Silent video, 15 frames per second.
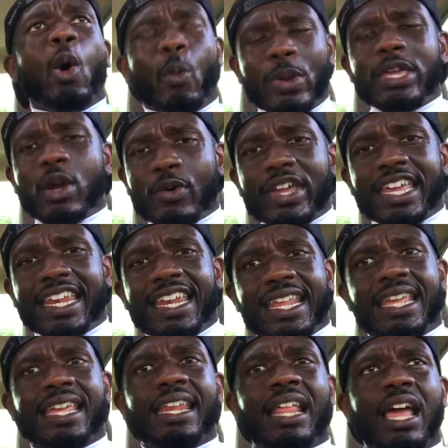we gonna get it
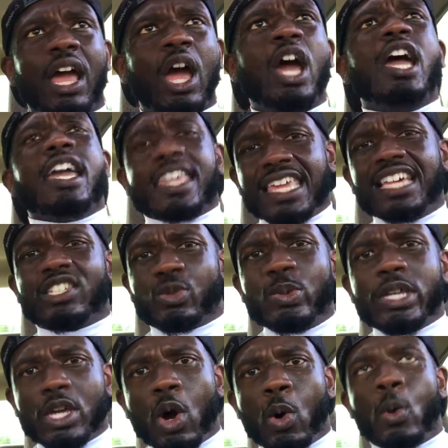in. Yes,
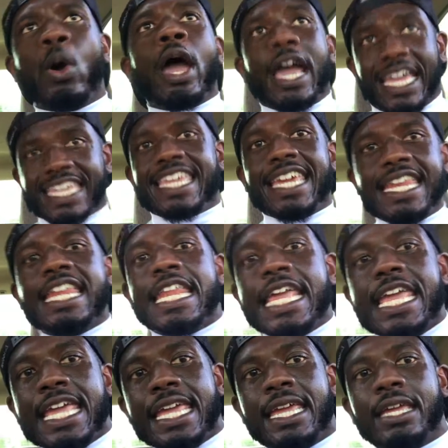we gonna get it
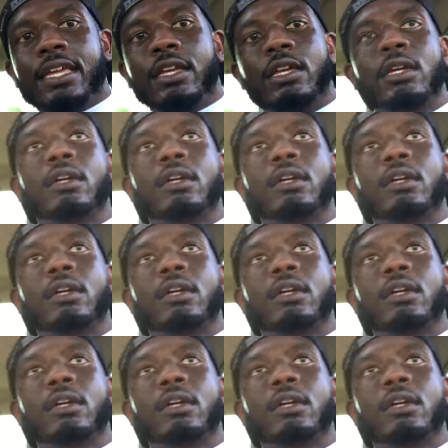in.